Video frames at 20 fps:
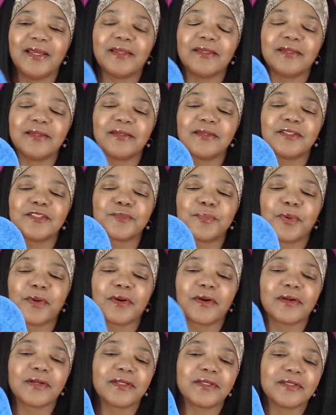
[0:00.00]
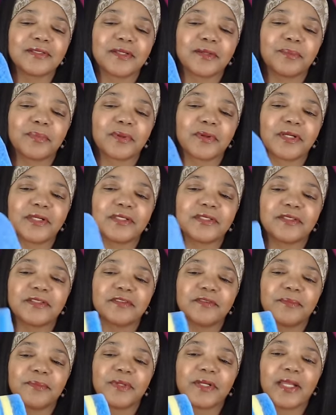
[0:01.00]
and then this part is
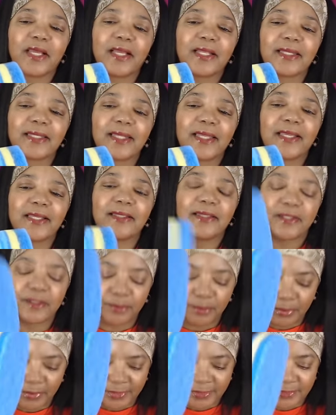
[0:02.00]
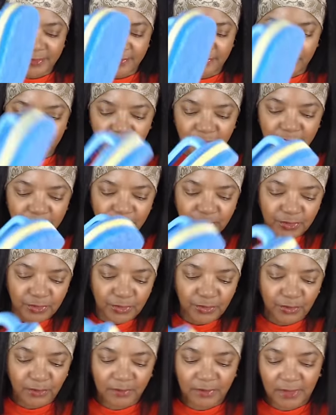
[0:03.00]
abrasive. But I like the abrasive ones to
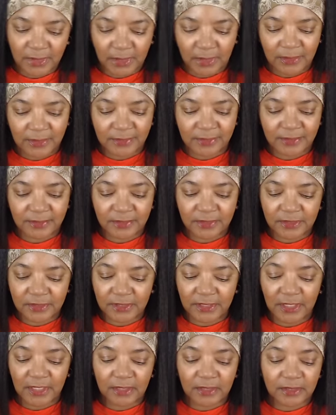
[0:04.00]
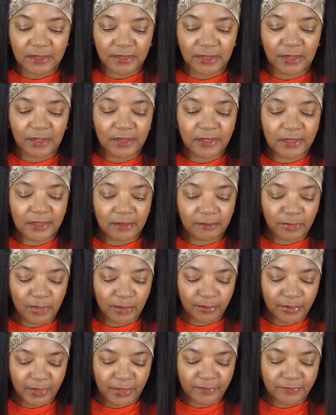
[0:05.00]
go with the cleanser just to get a good clean in
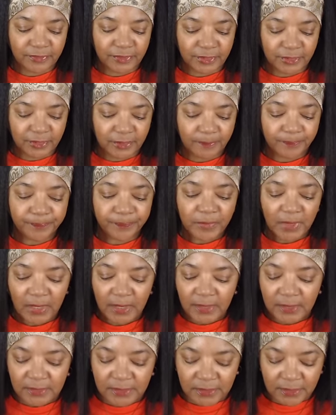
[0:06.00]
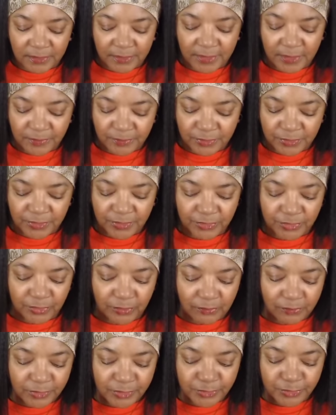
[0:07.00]
my bathtub. So they were such
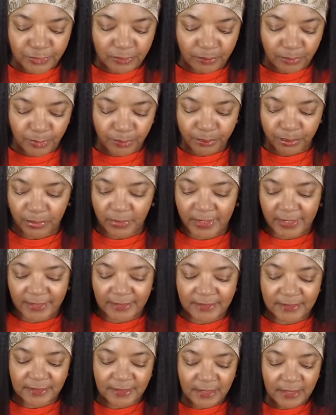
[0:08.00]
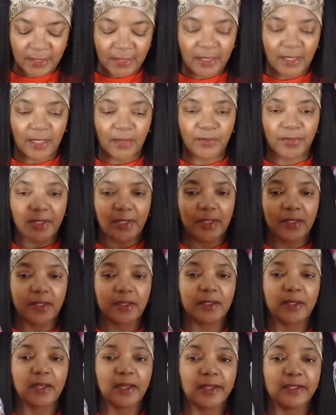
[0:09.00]
a reasonable price. I went
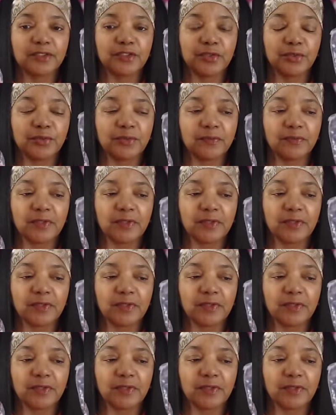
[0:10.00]
ahead and got two of